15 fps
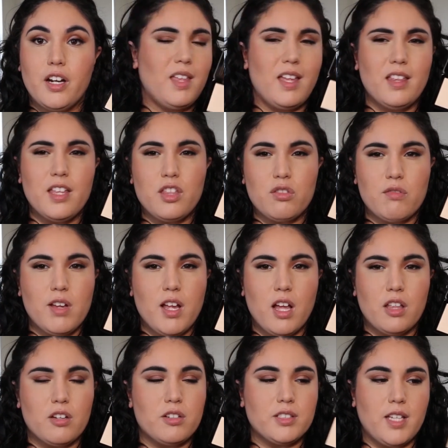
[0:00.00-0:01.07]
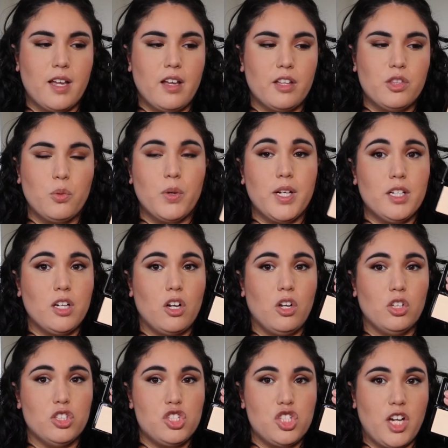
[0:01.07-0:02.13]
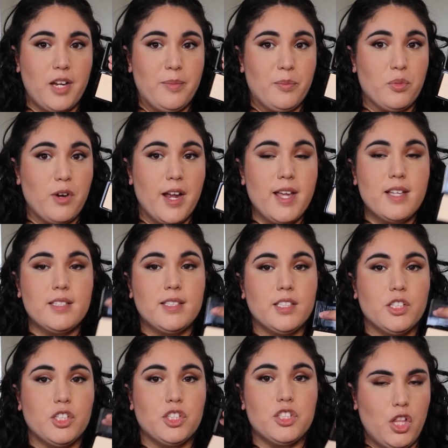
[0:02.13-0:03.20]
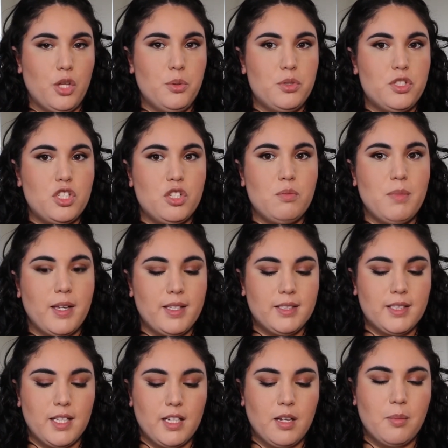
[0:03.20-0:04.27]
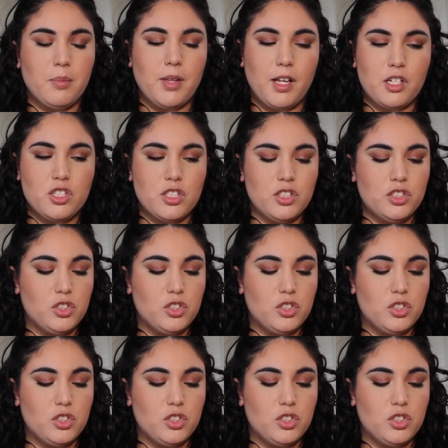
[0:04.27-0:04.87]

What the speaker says: They had like 3 colors. I got the one called Shine Bright because it looked close to my skin complexion,